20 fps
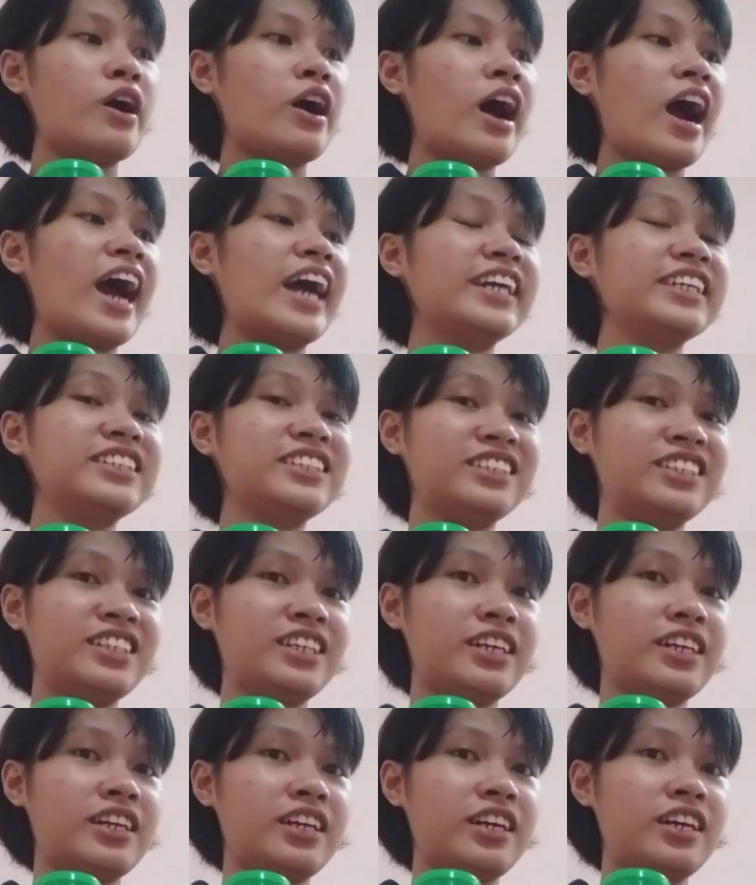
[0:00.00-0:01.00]
I
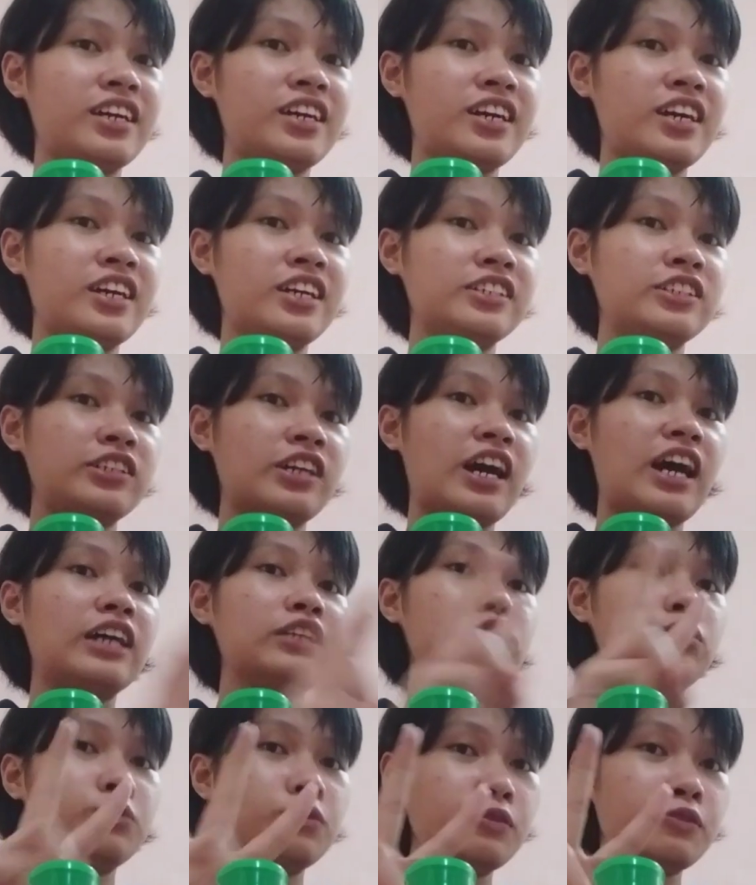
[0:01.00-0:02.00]
see
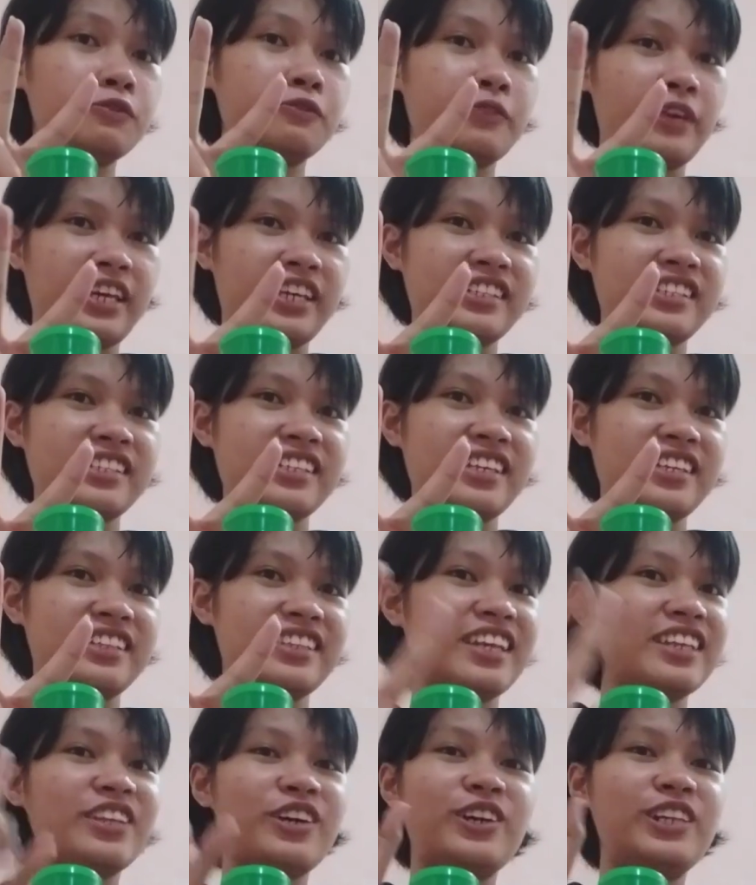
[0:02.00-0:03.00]
a two phase,
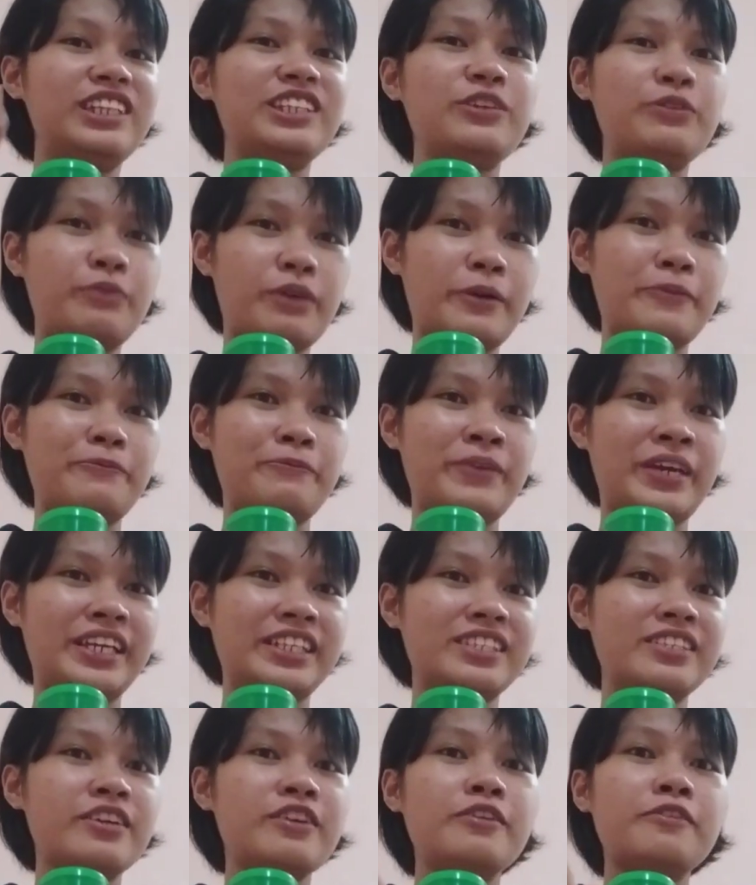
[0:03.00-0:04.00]
not only one
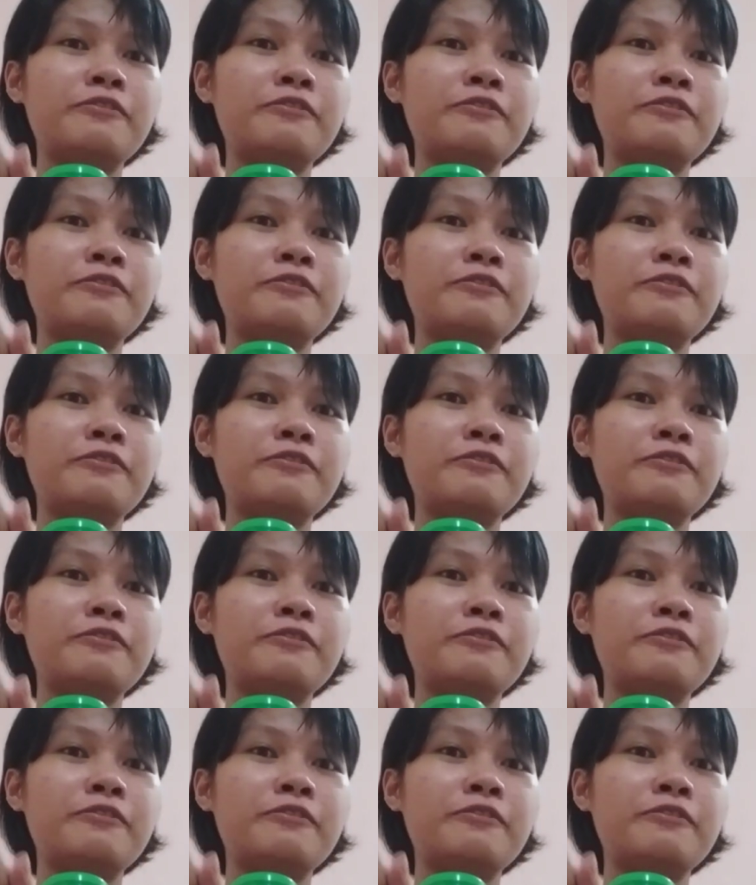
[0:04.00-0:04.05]
phase.